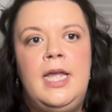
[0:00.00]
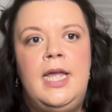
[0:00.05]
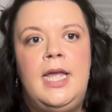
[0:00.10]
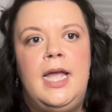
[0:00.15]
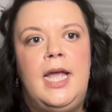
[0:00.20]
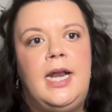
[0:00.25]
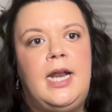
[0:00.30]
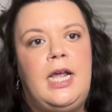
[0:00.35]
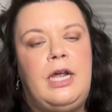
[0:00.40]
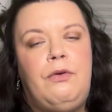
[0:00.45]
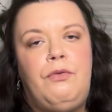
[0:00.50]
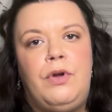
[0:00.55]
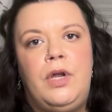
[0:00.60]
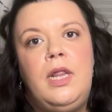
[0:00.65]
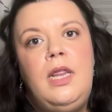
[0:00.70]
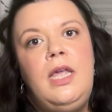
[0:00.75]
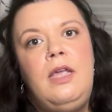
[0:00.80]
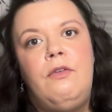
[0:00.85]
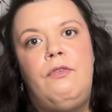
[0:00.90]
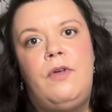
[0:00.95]
And I
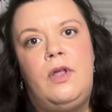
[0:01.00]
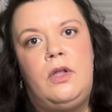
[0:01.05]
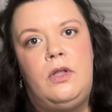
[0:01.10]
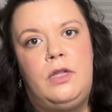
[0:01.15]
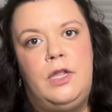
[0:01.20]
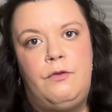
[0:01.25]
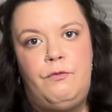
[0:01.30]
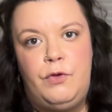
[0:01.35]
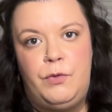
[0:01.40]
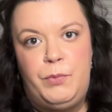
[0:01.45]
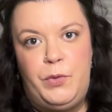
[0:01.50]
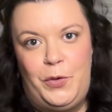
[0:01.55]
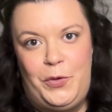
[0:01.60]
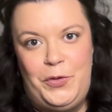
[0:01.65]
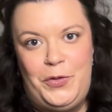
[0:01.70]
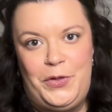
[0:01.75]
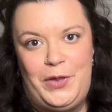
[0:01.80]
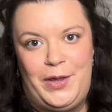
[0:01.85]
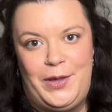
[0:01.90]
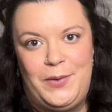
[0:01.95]
really fell in love with both
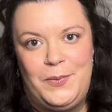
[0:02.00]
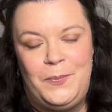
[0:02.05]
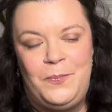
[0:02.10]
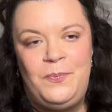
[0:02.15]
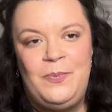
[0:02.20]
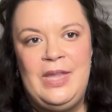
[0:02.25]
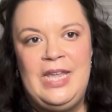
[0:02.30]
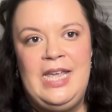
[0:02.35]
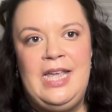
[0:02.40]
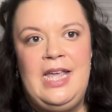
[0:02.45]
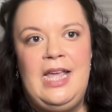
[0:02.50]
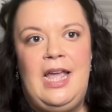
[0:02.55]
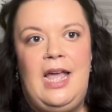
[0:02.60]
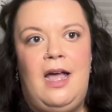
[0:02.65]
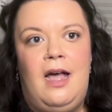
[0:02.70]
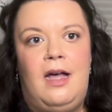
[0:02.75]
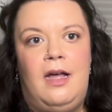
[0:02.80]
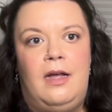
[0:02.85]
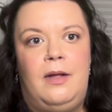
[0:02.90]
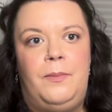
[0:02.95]
of them.
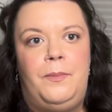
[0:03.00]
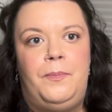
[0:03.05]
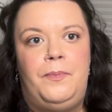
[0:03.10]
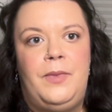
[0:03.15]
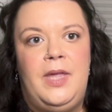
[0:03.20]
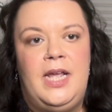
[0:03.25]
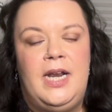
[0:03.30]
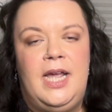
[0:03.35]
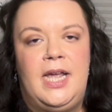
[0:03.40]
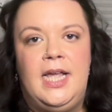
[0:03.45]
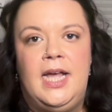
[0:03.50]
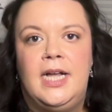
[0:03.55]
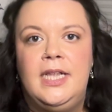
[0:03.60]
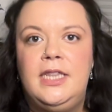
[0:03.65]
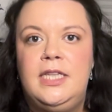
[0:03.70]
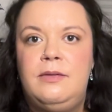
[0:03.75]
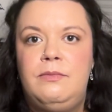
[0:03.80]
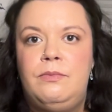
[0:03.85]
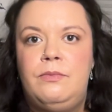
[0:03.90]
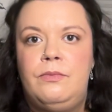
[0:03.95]
And I got
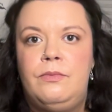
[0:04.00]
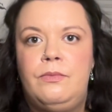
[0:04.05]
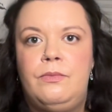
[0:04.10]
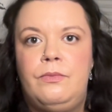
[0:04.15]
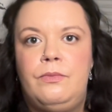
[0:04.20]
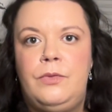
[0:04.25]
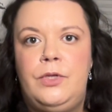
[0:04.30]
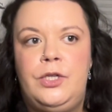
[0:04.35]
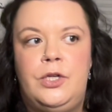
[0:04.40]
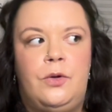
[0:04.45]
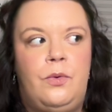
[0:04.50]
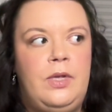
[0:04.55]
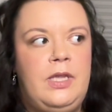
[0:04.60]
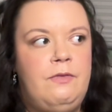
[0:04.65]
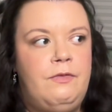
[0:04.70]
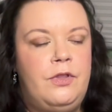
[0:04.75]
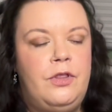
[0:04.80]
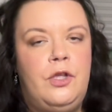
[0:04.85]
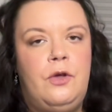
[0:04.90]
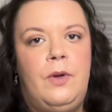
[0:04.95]
them,
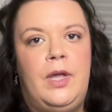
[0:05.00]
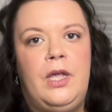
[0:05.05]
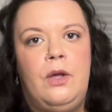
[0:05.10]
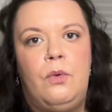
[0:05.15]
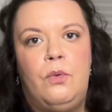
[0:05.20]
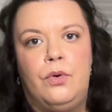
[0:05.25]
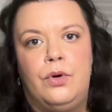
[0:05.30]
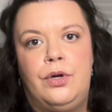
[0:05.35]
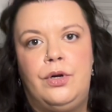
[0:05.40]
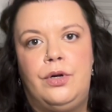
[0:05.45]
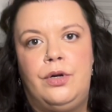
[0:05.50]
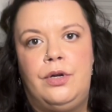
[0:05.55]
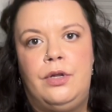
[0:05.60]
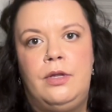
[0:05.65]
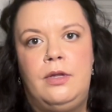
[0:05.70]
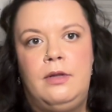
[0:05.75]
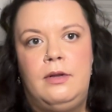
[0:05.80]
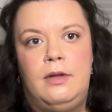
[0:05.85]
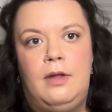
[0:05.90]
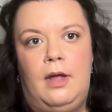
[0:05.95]
even though I ordered
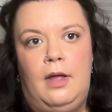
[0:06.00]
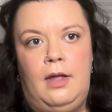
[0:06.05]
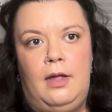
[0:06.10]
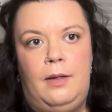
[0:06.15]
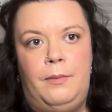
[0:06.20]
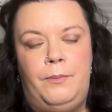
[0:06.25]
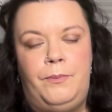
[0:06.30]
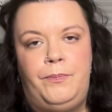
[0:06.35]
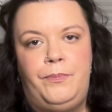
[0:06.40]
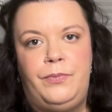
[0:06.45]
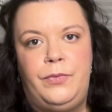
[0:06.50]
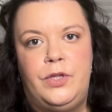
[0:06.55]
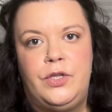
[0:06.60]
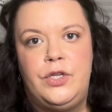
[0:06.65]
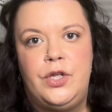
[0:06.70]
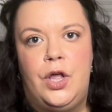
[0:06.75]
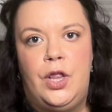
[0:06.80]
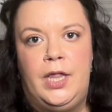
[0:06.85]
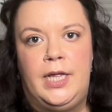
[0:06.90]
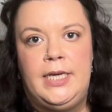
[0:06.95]
the
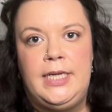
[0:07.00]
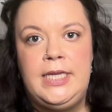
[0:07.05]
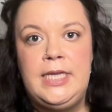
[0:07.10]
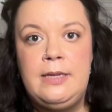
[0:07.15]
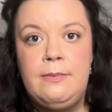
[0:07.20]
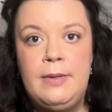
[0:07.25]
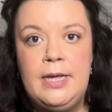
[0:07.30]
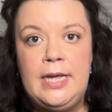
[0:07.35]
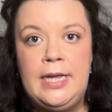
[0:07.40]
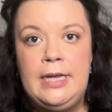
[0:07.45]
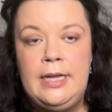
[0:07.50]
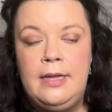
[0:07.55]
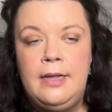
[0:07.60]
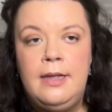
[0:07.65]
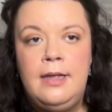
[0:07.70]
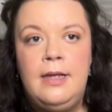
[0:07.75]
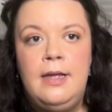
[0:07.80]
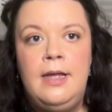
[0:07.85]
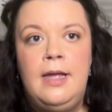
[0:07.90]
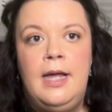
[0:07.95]
doll on eBay,
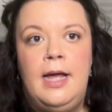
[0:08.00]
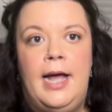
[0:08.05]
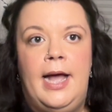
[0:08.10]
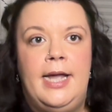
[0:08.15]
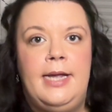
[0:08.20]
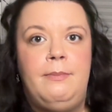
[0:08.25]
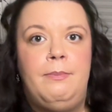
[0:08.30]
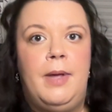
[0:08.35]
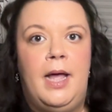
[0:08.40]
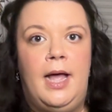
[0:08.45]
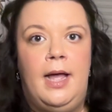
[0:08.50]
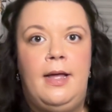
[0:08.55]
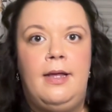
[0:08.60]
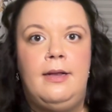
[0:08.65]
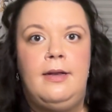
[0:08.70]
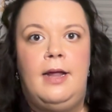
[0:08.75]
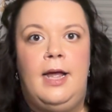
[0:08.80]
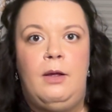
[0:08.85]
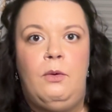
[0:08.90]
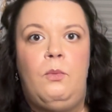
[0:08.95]
I
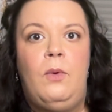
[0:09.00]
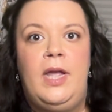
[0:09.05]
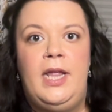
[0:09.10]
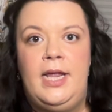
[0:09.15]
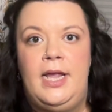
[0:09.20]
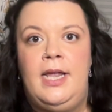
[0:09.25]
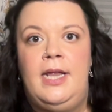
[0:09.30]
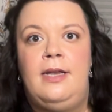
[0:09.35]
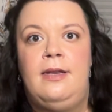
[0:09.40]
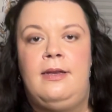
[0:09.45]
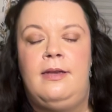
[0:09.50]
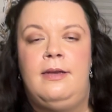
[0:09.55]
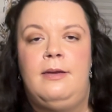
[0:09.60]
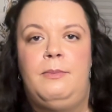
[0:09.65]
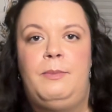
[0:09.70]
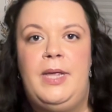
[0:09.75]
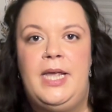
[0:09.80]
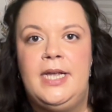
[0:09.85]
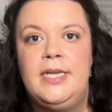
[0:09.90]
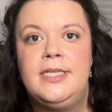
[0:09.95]
went and
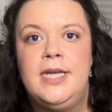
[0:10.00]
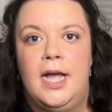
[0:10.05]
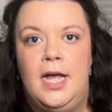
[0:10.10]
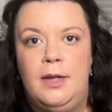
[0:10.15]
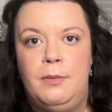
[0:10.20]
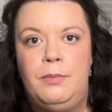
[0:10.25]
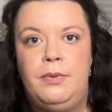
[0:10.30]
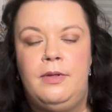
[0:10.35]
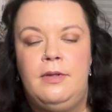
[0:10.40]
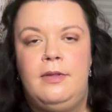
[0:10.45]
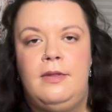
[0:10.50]
picked up